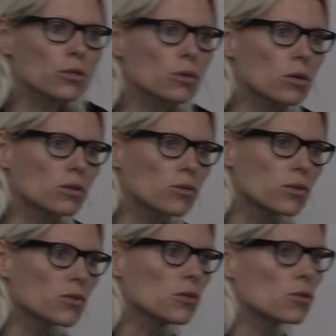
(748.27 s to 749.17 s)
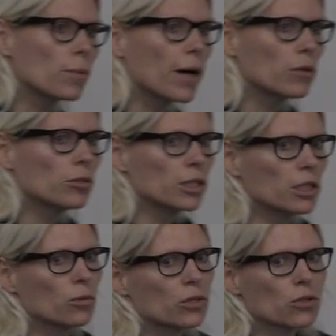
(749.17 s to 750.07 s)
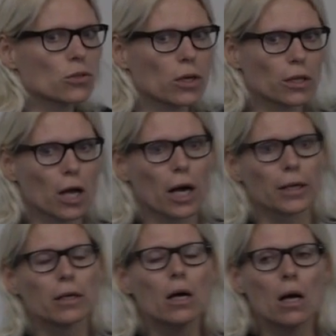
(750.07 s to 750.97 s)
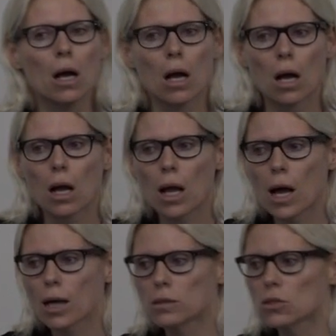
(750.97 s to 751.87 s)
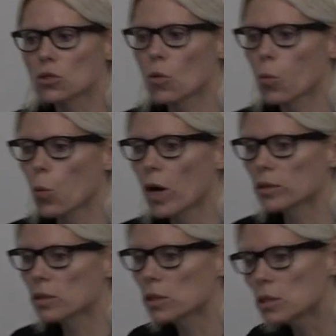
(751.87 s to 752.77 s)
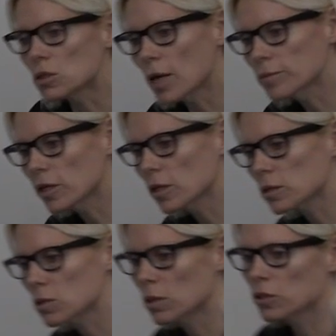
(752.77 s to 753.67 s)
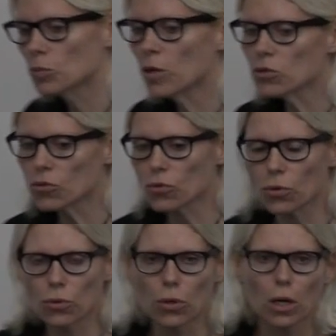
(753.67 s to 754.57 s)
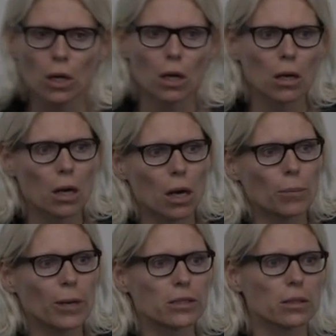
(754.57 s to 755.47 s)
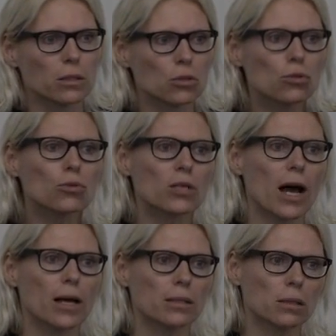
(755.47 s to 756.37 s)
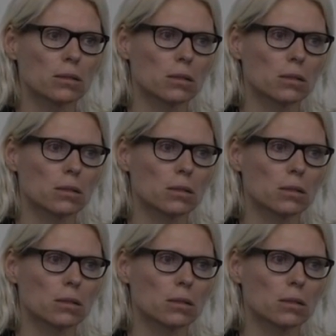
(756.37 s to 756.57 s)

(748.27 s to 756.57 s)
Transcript: It's called the synesthesia battery, which is online. And what the subjects are exposed to, basically 2 tasks.